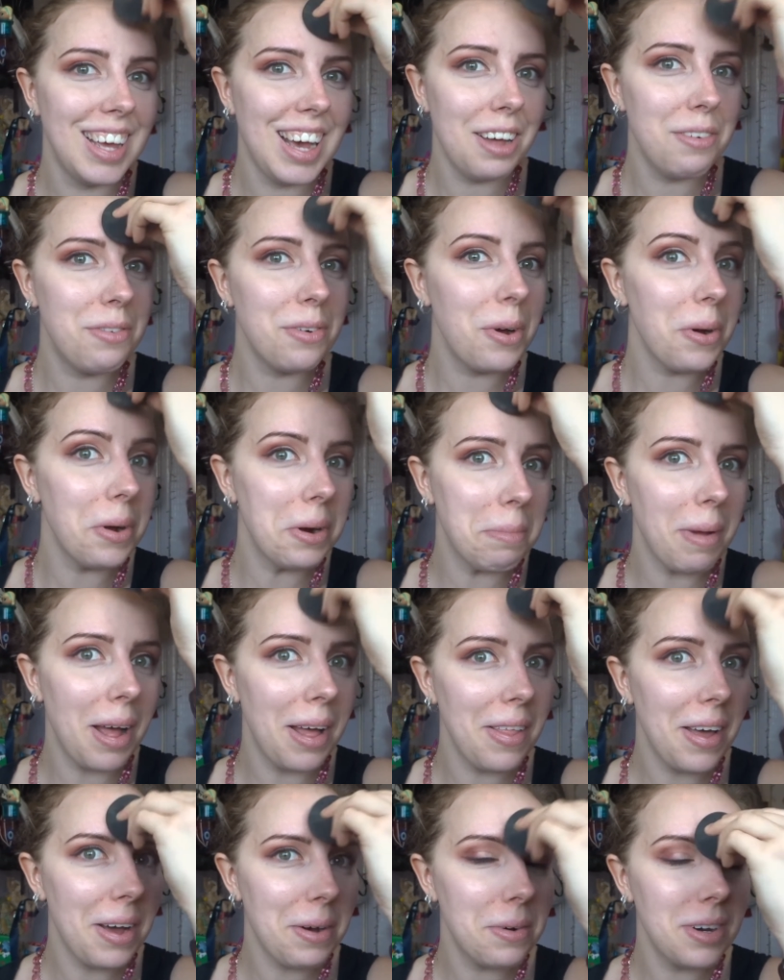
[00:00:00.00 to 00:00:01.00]
I'd forgotten
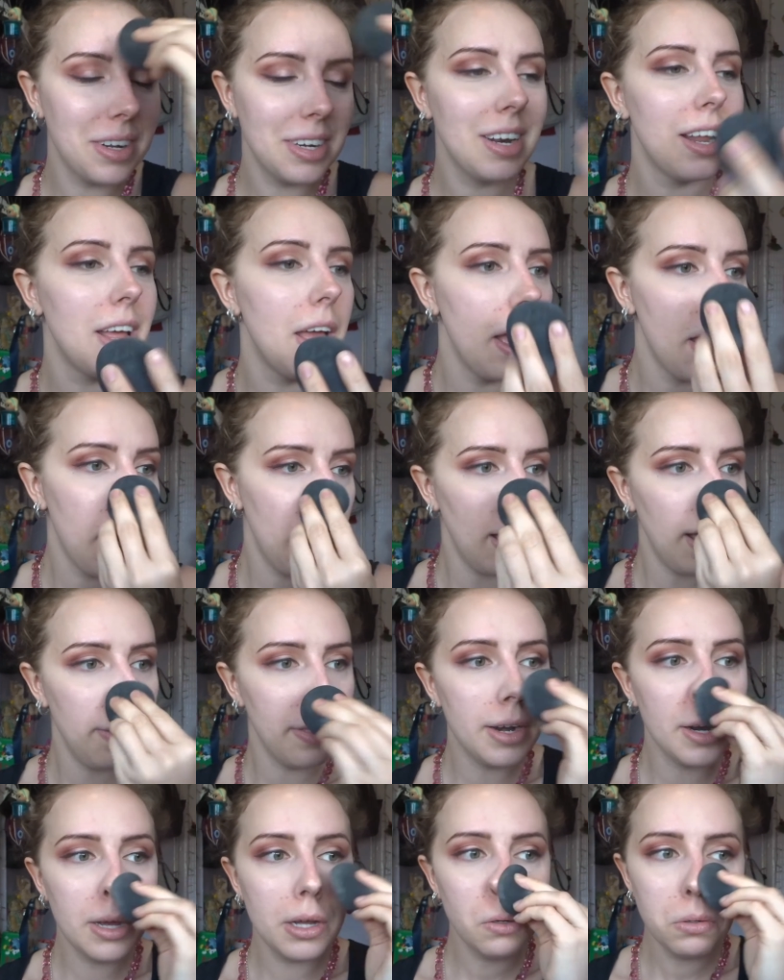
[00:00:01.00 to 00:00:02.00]
about that one. And
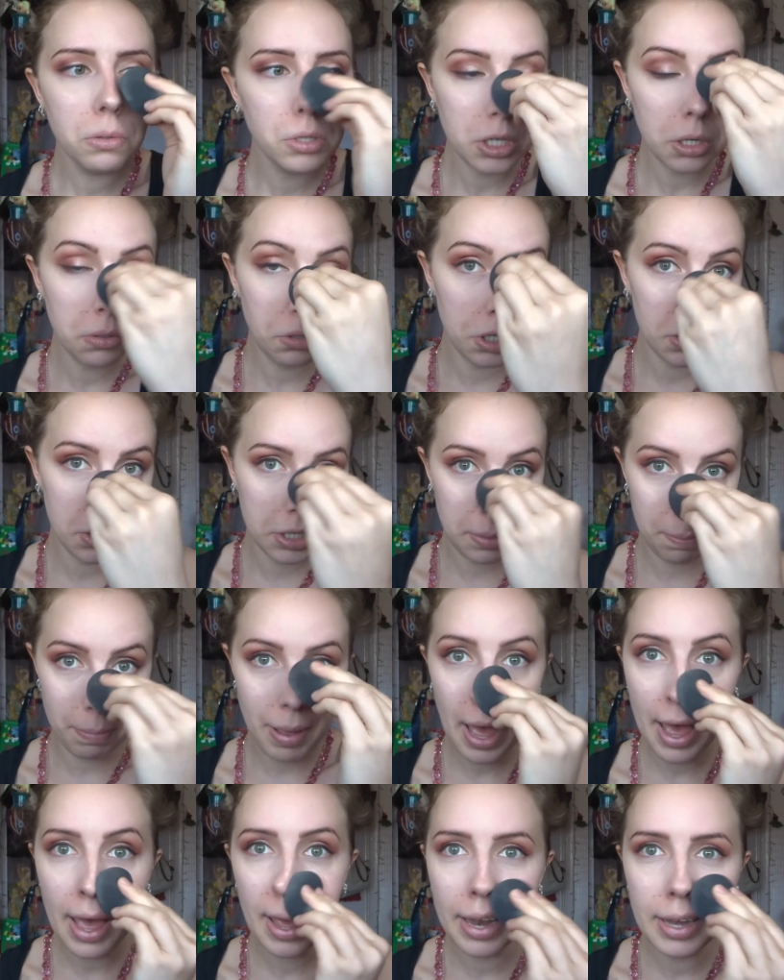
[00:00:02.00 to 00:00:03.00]
then I also just
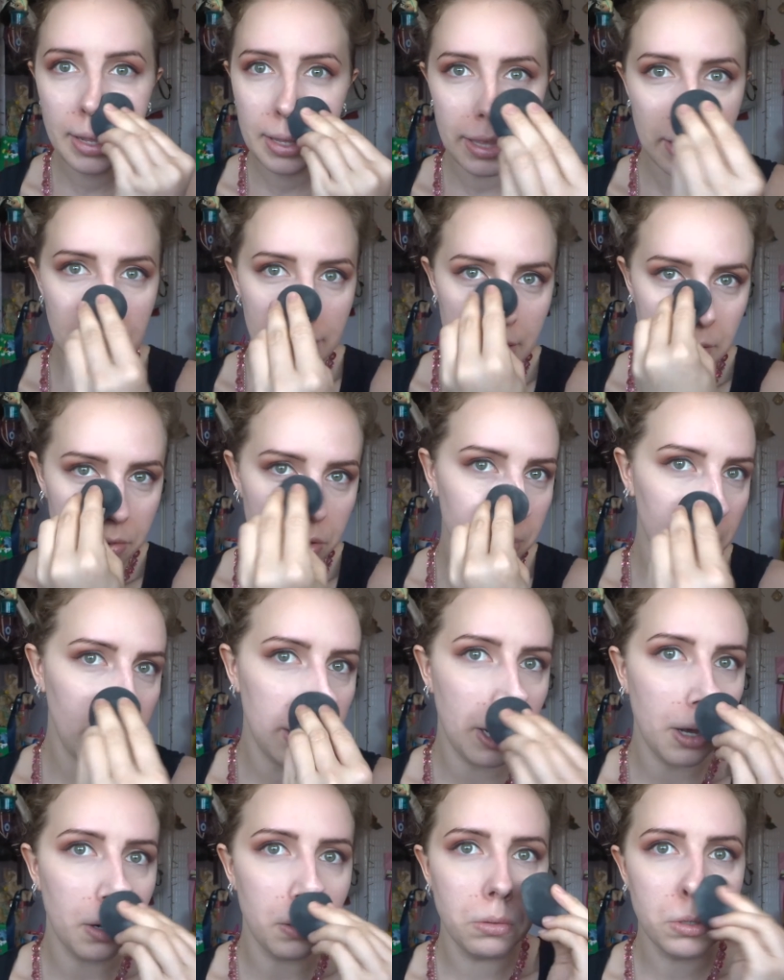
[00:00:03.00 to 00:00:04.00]
pat anything left on my
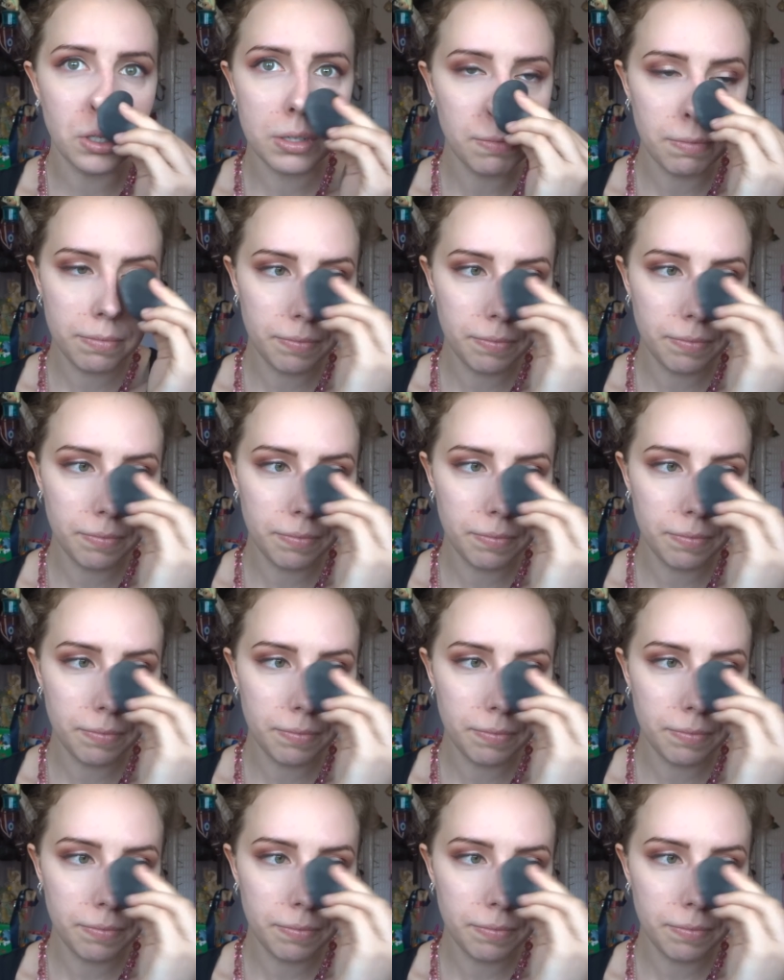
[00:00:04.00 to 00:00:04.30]
nose.